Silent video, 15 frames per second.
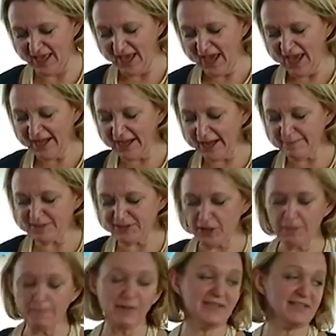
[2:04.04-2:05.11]
And I'm so
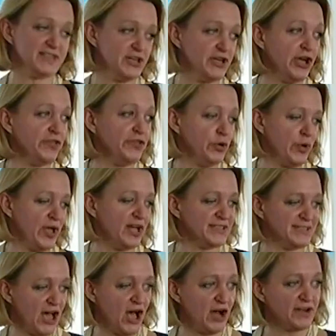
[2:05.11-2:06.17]
pleased to know that we are
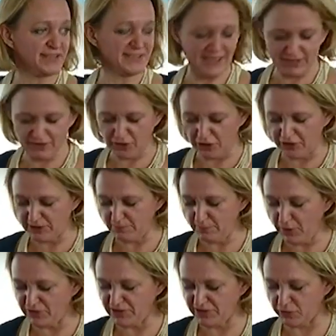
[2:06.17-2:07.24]
targeting those
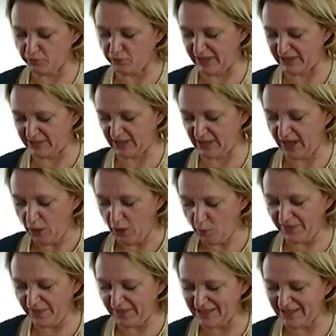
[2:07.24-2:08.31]
most at risk
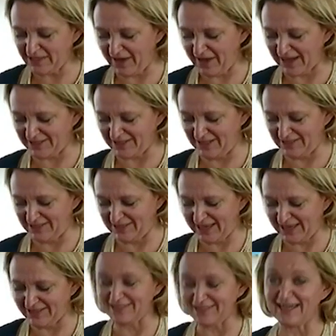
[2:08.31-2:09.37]
with these vaccines
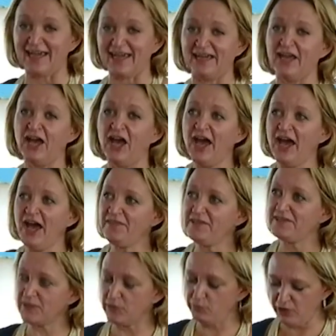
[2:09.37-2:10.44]
here today. And
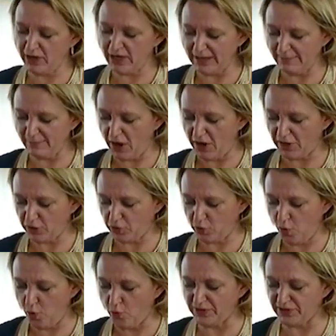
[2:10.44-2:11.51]
this can really mark a
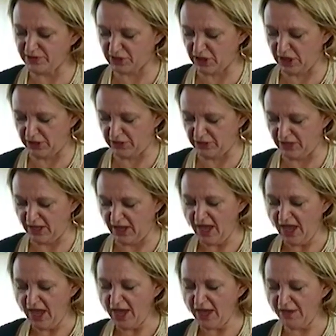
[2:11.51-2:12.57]
cornerstone
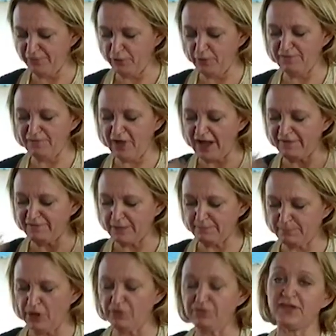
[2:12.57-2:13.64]
uh, for reviving
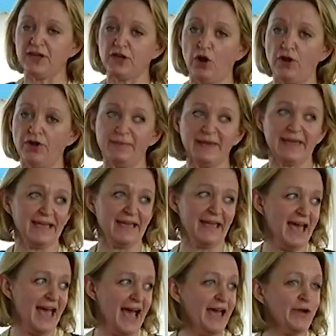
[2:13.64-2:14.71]
both the economy
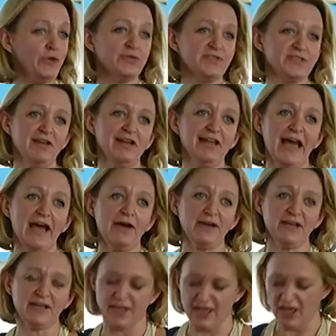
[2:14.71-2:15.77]
and also
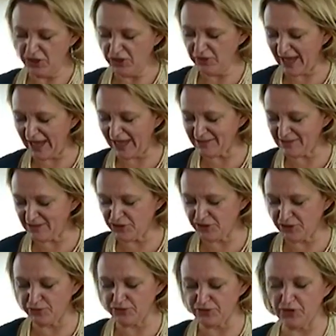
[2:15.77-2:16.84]
allowing Ugandan
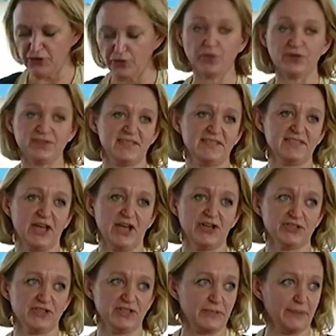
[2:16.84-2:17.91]
children across this
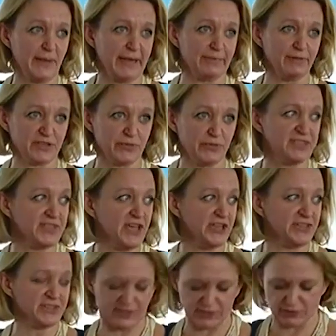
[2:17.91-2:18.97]
country to be able to
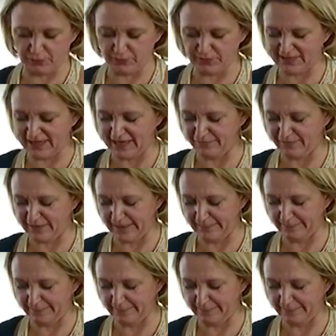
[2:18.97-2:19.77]
return to school safely.